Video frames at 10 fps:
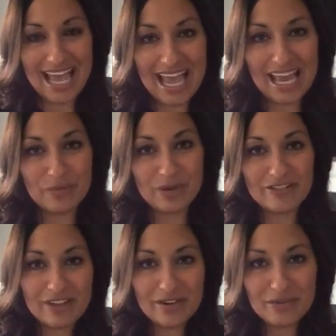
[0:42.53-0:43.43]
And when I
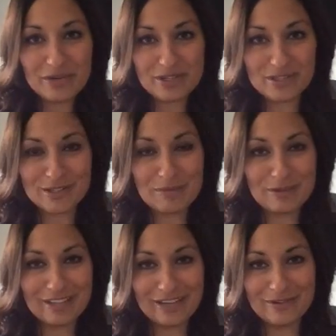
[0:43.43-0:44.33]
found It Works
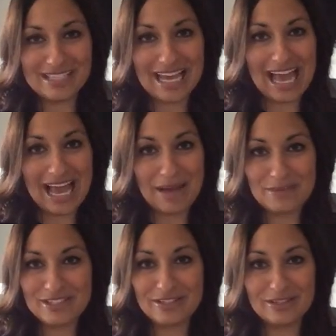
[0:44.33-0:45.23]
Global, it was
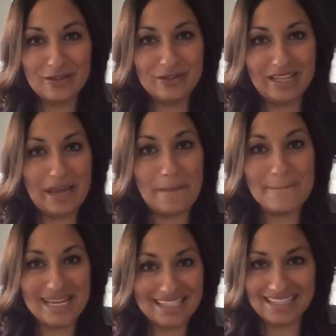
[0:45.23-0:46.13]
absolutely
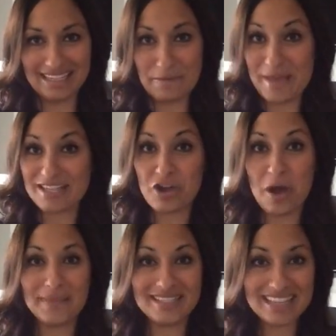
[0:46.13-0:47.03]
amazing. The best
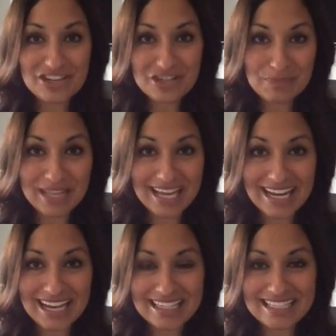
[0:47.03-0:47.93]
compensation plan
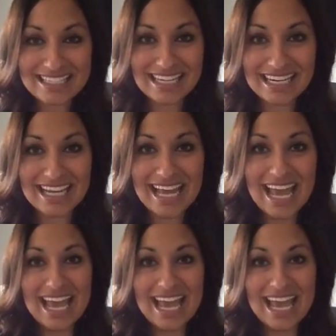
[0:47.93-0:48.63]
I had seen.